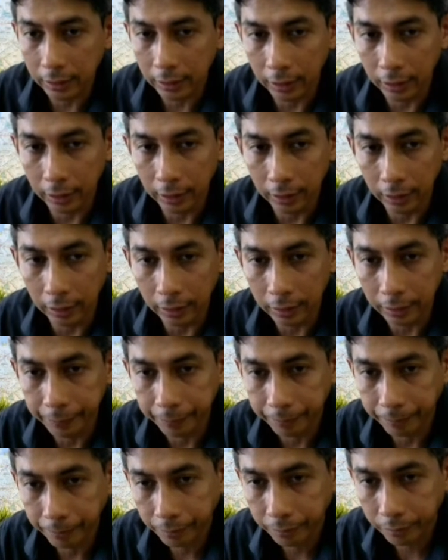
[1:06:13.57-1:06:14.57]
in
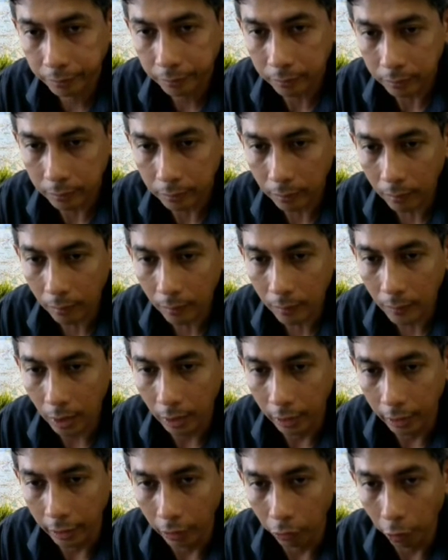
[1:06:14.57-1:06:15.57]

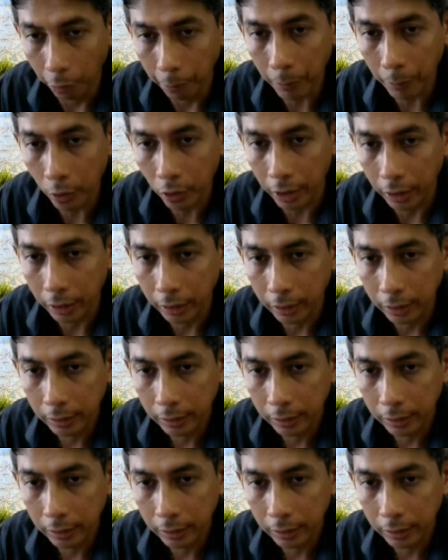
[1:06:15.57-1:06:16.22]
our memory.